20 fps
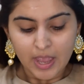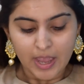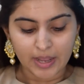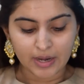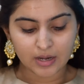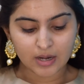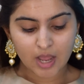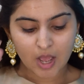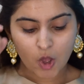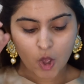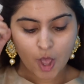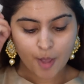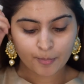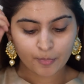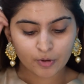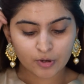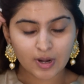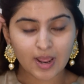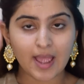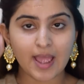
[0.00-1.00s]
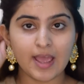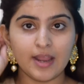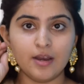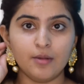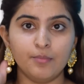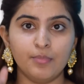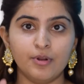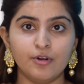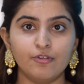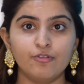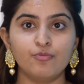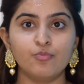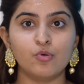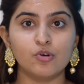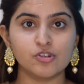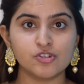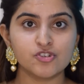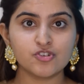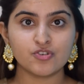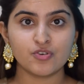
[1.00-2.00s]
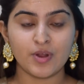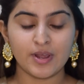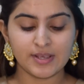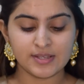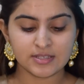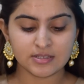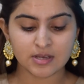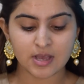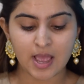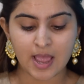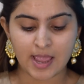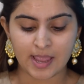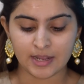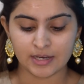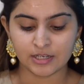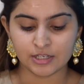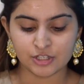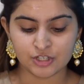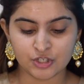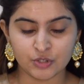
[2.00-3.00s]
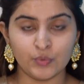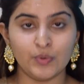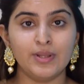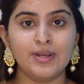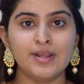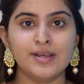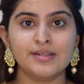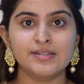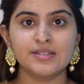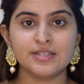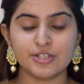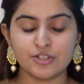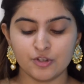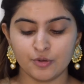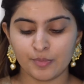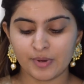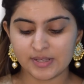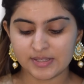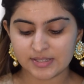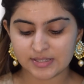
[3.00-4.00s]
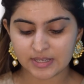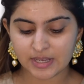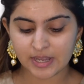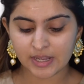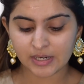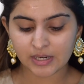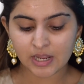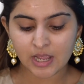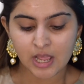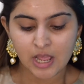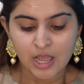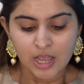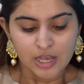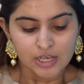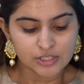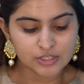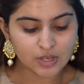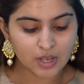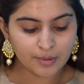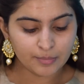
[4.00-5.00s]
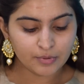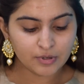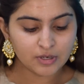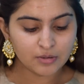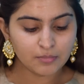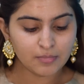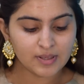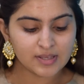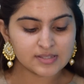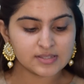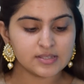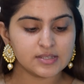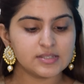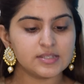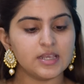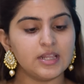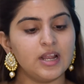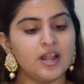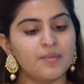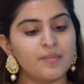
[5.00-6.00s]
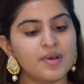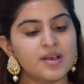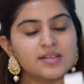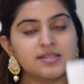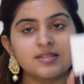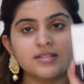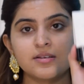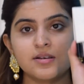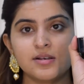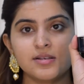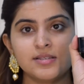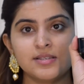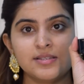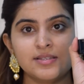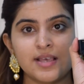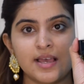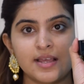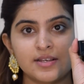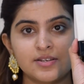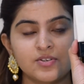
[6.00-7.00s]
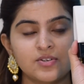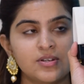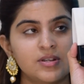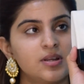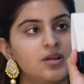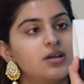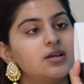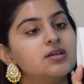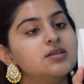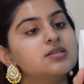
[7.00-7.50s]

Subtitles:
And now I'm going to add a bit of moisturizer and dewiness to my skin. So, I'm going to mix this Illamasqa Satin